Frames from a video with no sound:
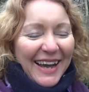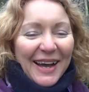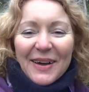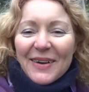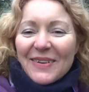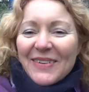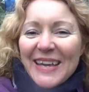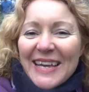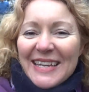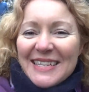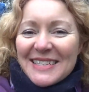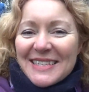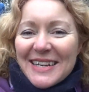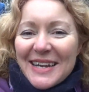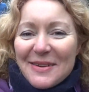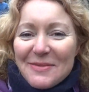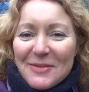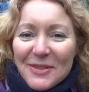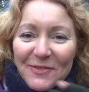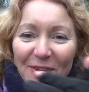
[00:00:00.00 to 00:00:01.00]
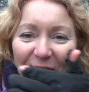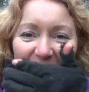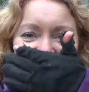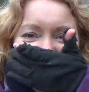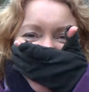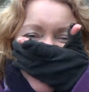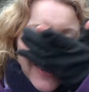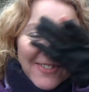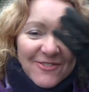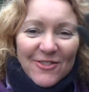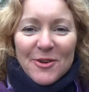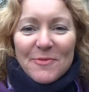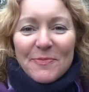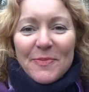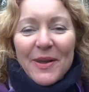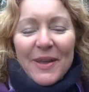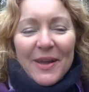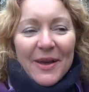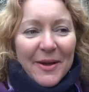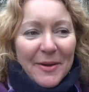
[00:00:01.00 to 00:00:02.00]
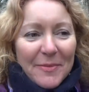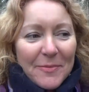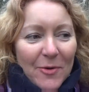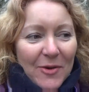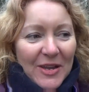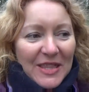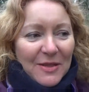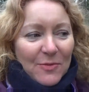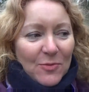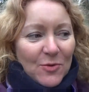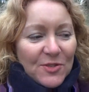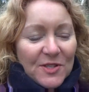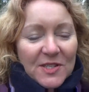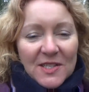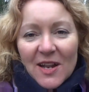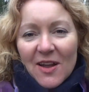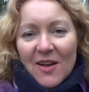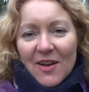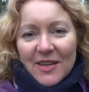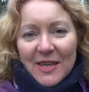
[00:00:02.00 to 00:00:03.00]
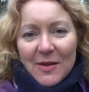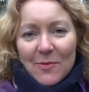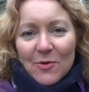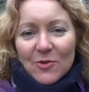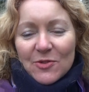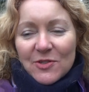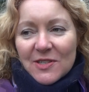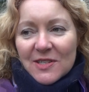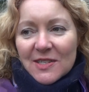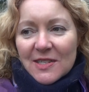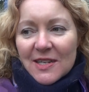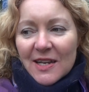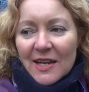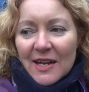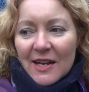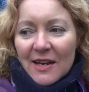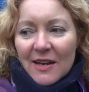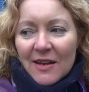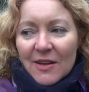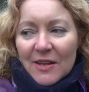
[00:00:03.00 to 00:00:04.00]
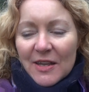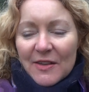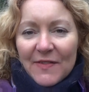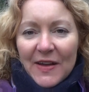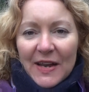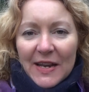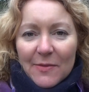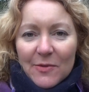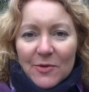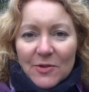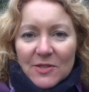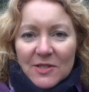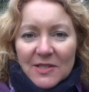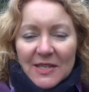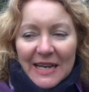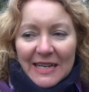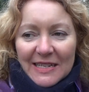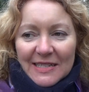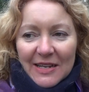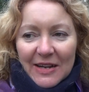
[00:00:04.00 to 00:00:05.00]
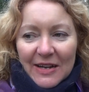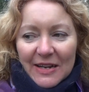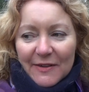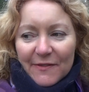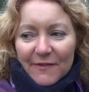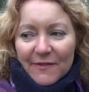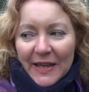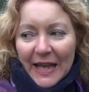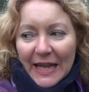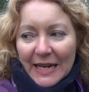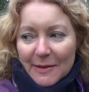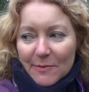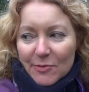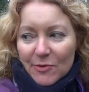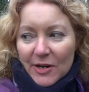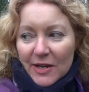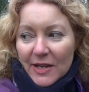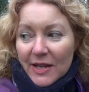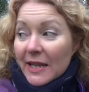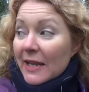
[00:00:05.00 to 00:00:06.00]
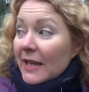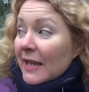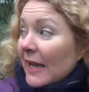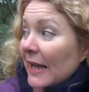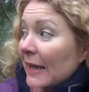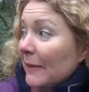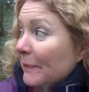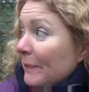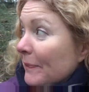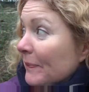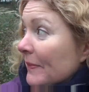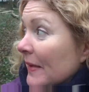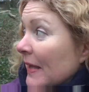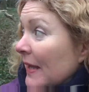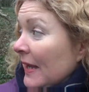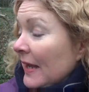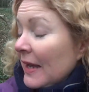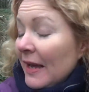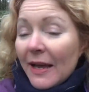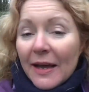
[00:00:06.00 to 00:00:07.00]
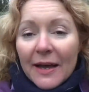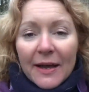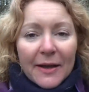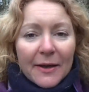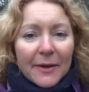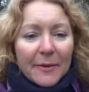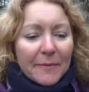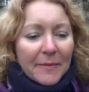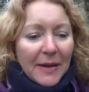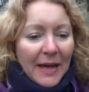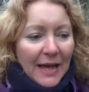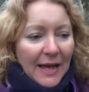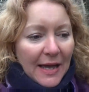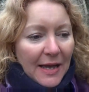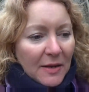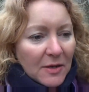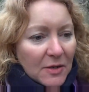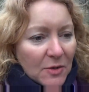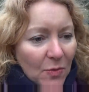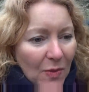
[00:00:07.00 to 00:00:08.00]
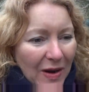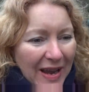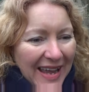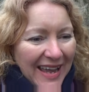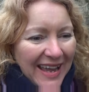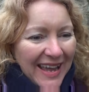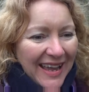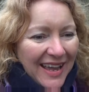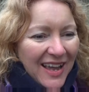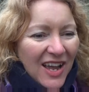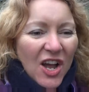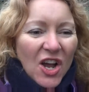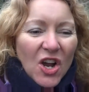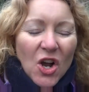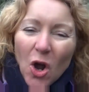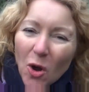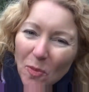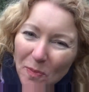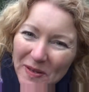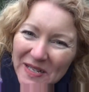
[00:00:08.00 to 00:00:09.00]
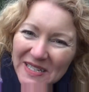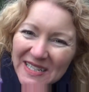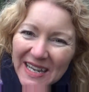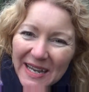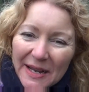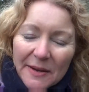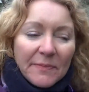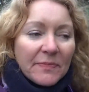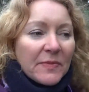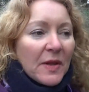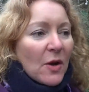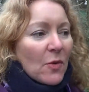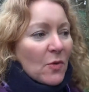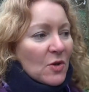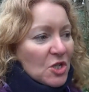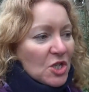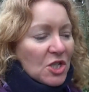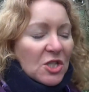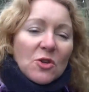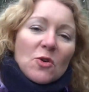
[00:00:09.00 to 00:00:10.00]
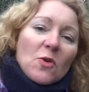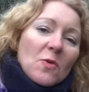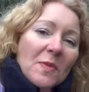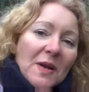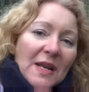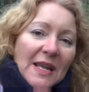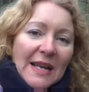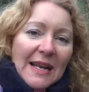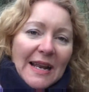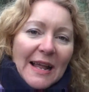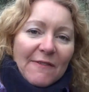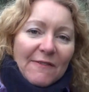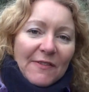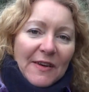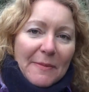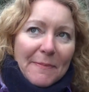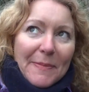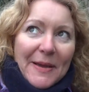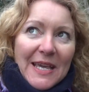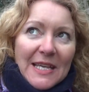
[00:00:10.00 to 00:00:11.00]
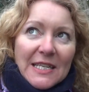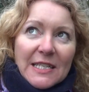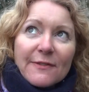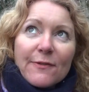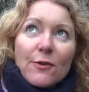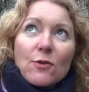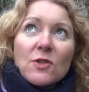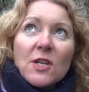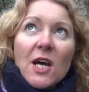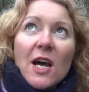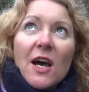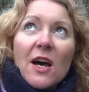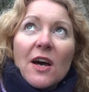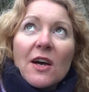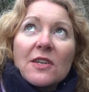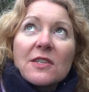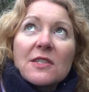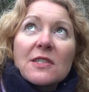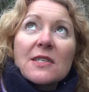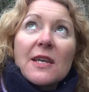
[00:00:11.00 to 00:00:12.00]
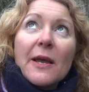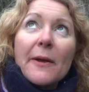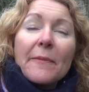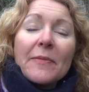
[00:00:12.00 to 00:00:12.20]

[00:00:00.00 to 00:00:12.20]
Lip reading: I'm here today with a volunteer group. We're in the woods, Larky Valley Woods, outside of Canterbury in Kent, and we're coppicing, which is normally a lovely peaceful task.